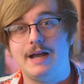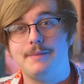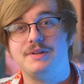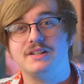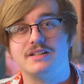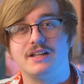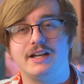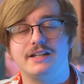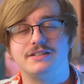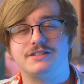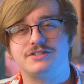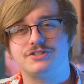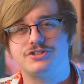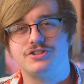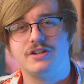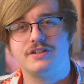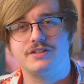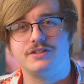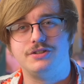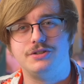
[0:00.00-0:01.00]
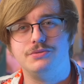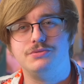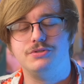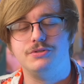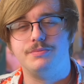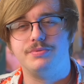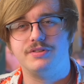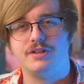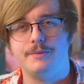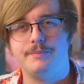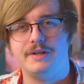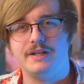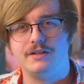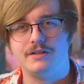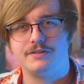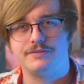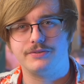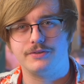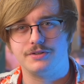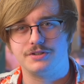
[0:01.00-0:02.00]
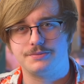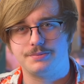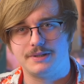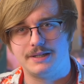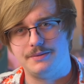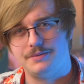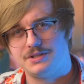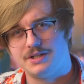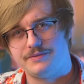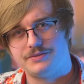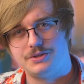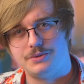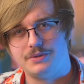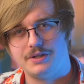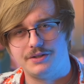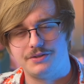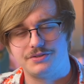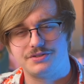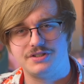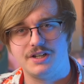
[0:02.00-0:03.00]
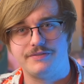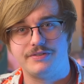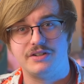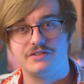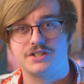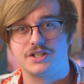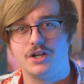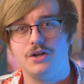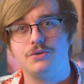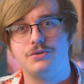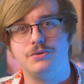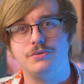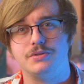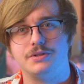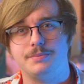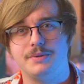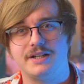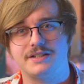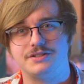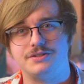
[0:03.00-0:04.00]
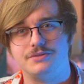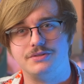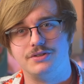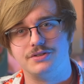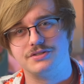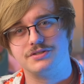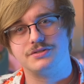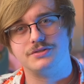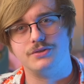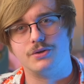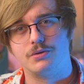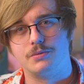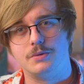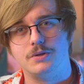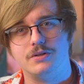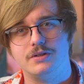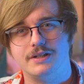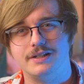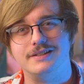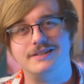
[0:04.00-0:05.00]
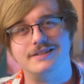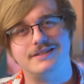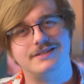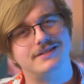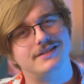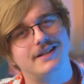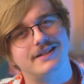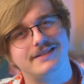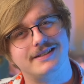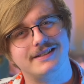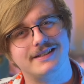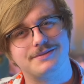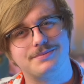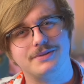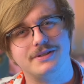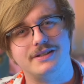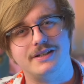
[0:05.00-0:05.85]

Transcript: I mean, I saw the YouTube thumbnail at first when I was off doing other stuff, and I was like, oh cool, the black suit looks normal, and I think that's pretty